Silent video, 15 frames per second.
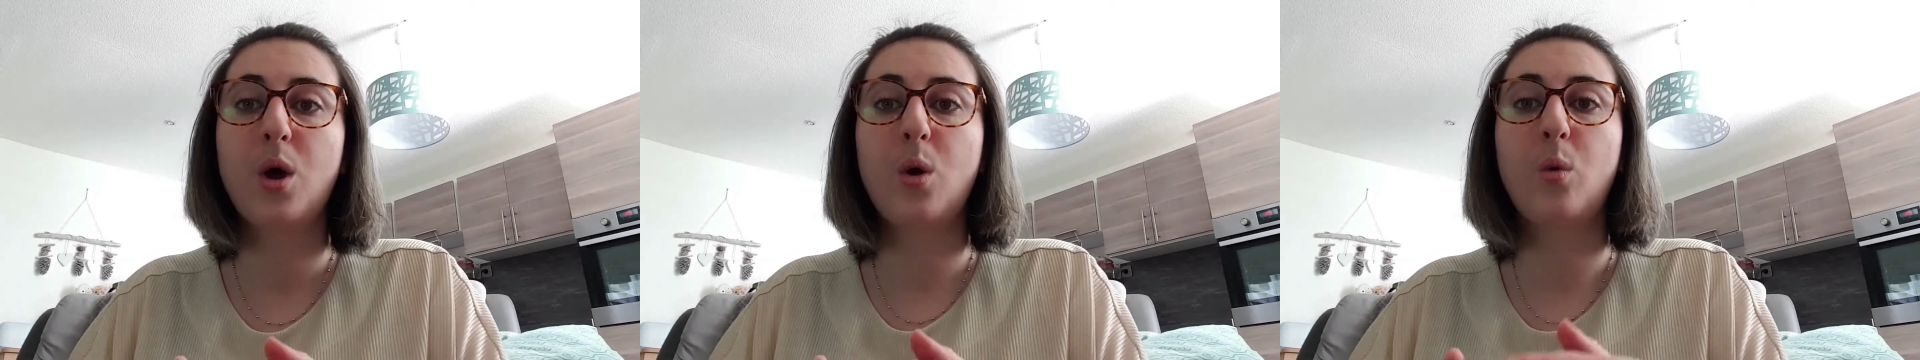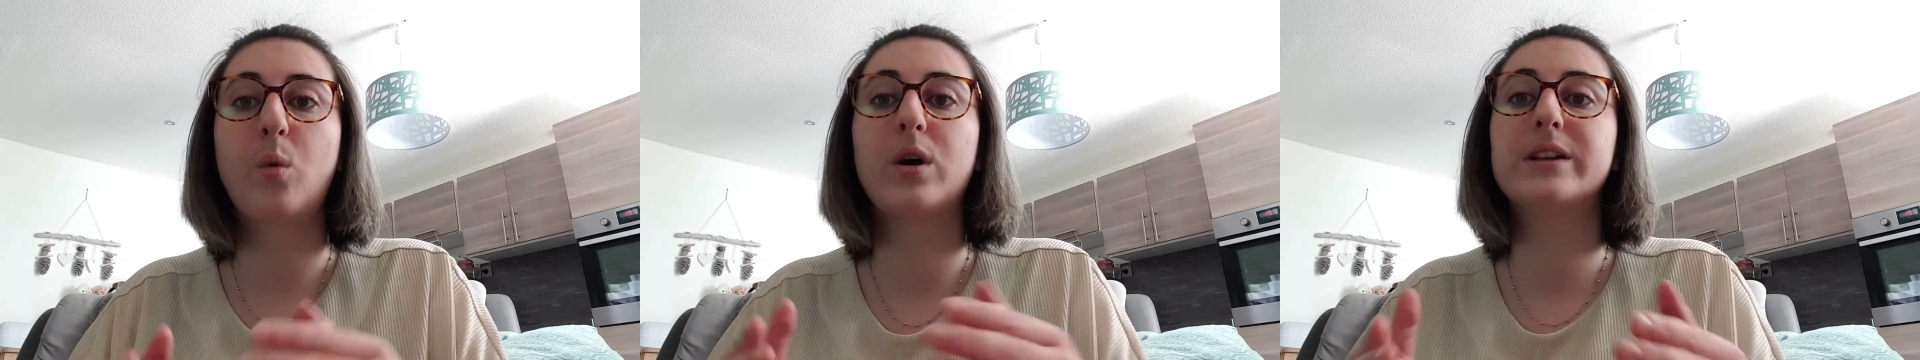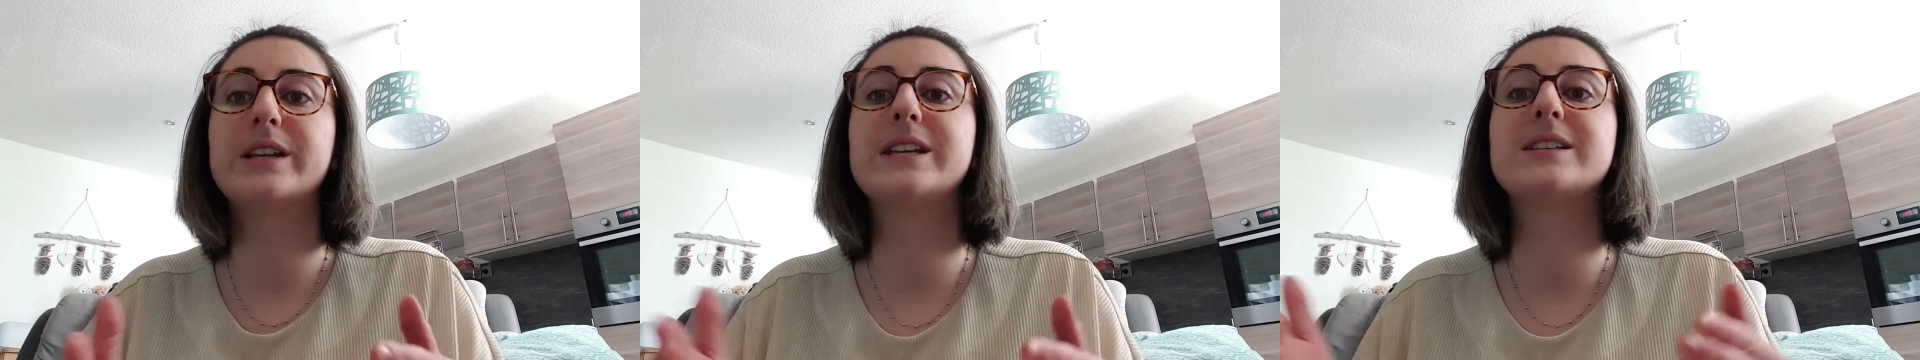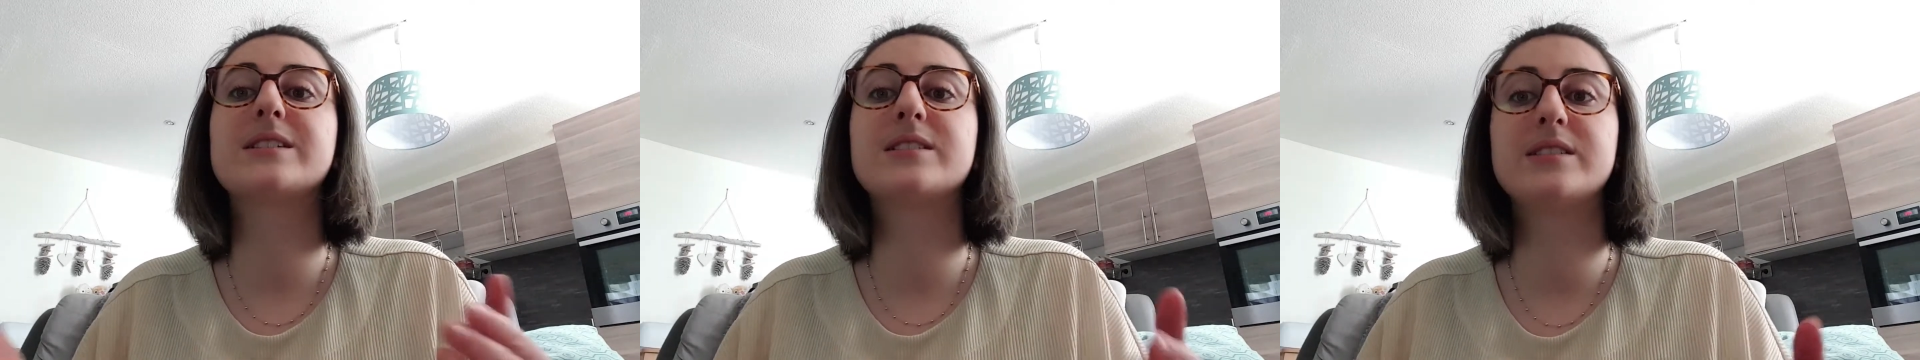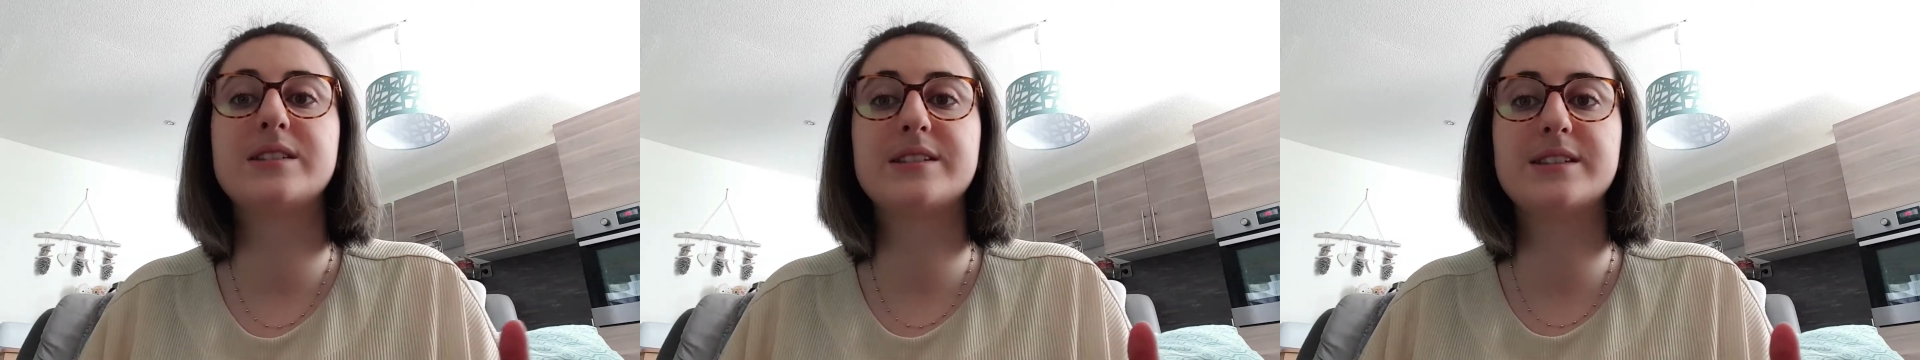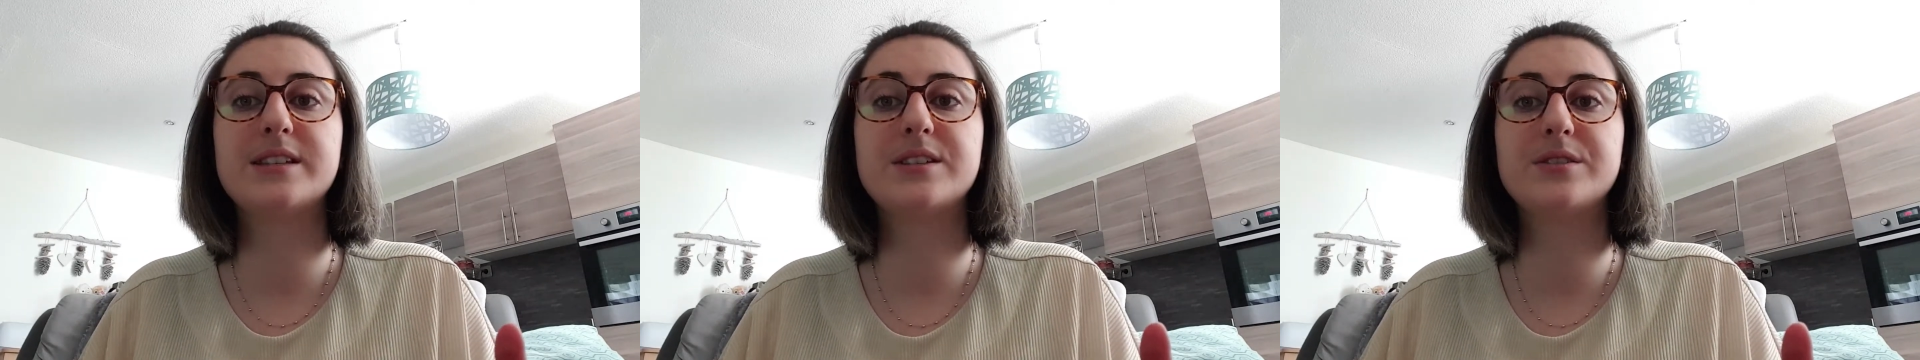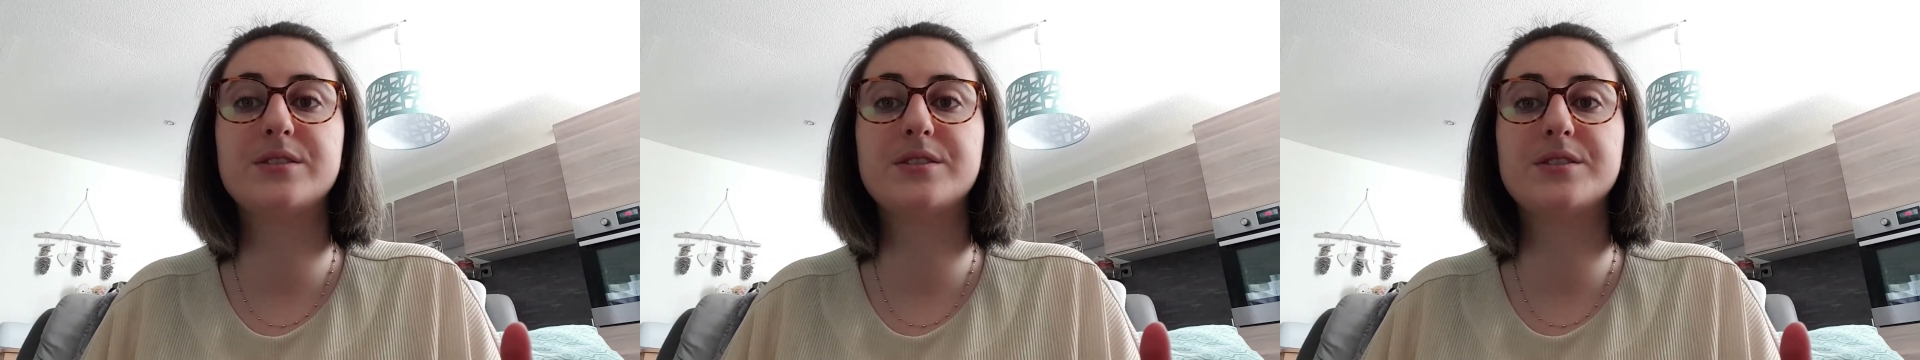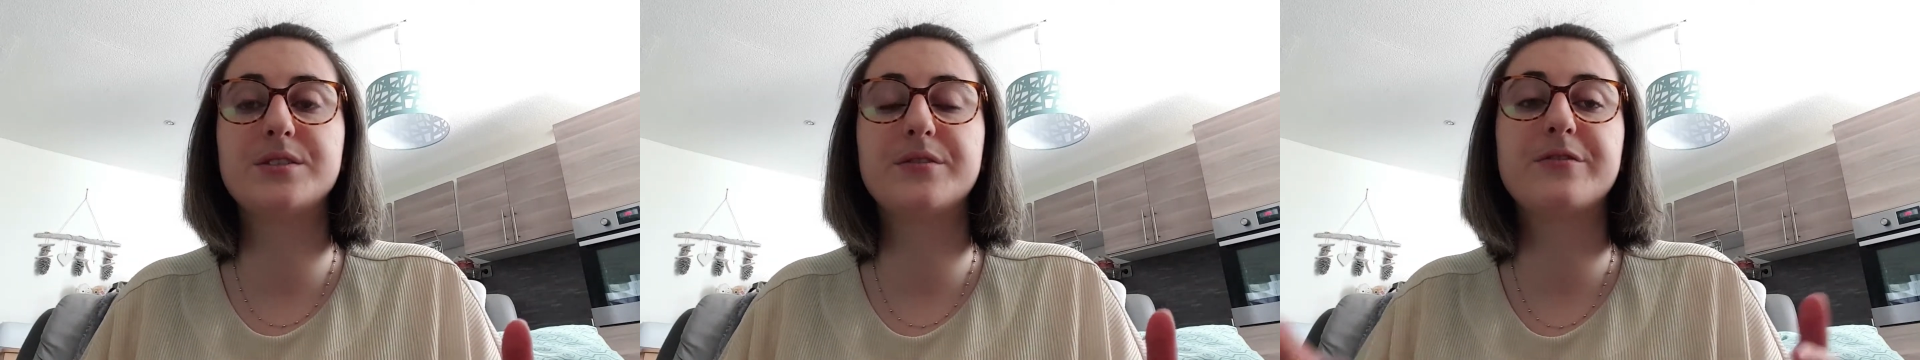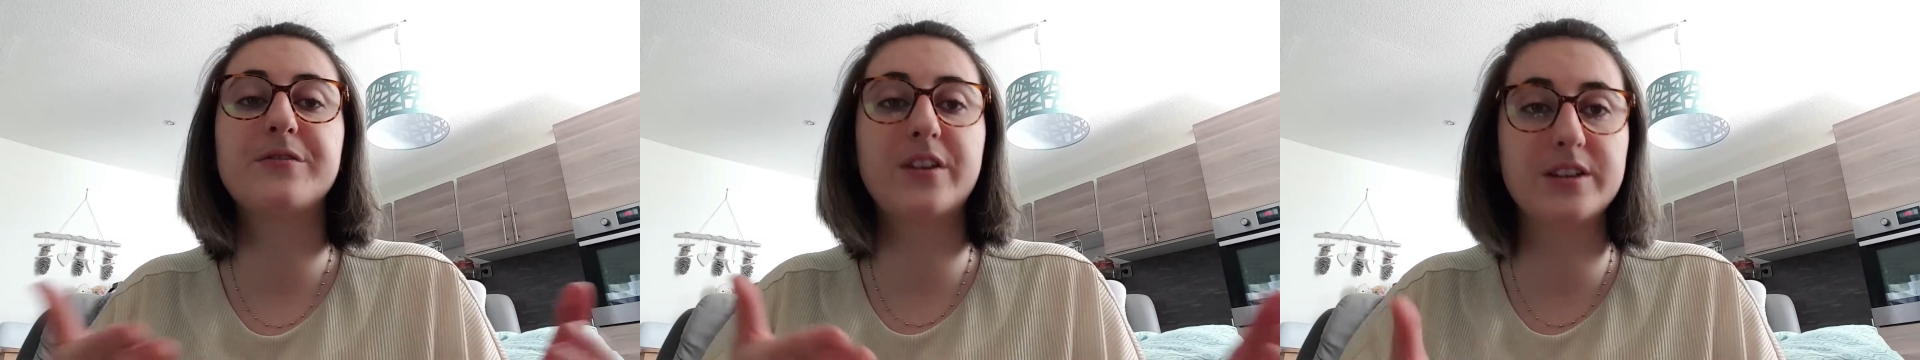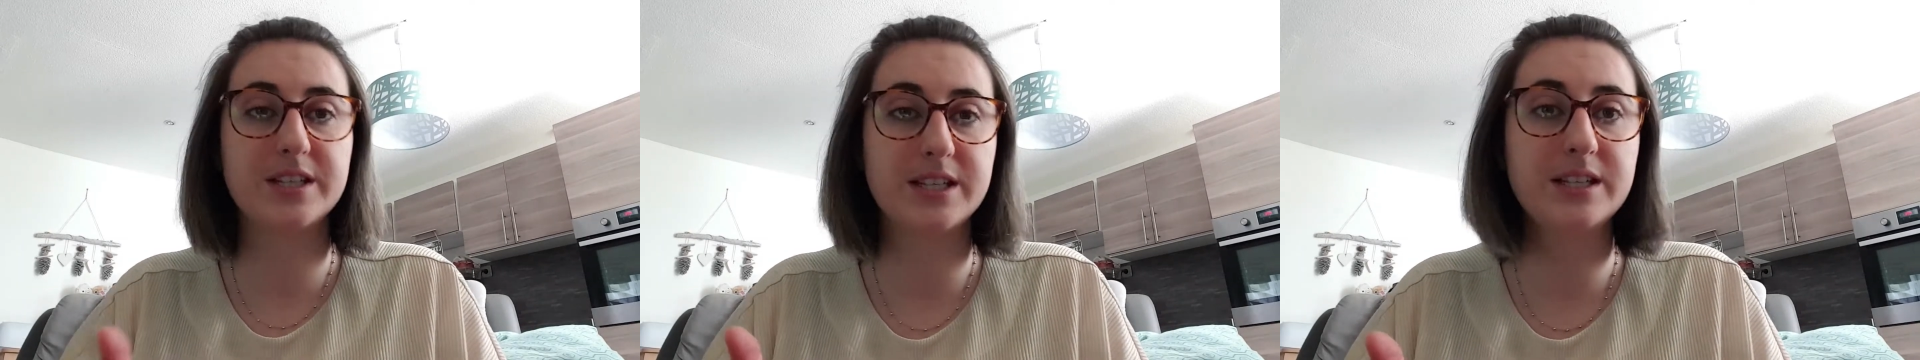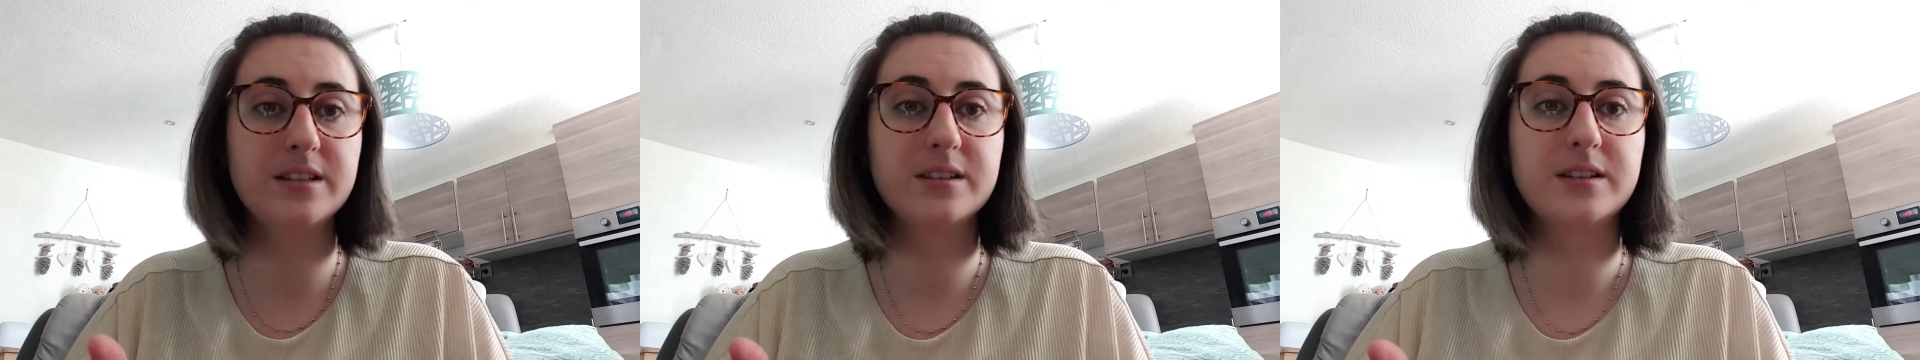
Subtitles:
what is considered funny